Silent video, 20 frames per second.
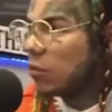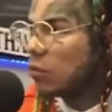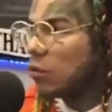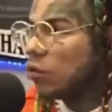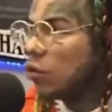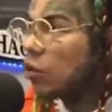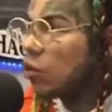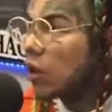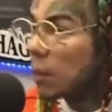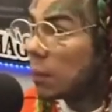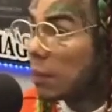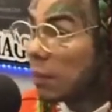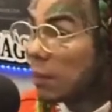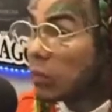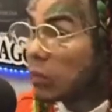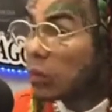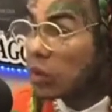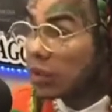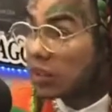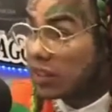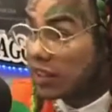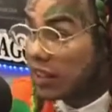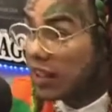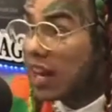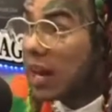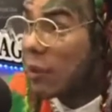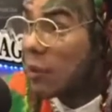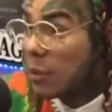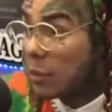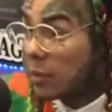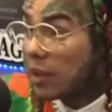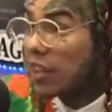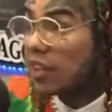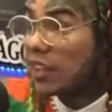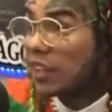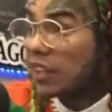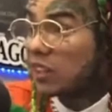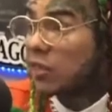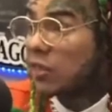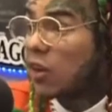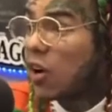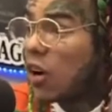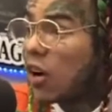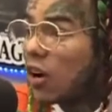Do you think people would have think I would have made it this far?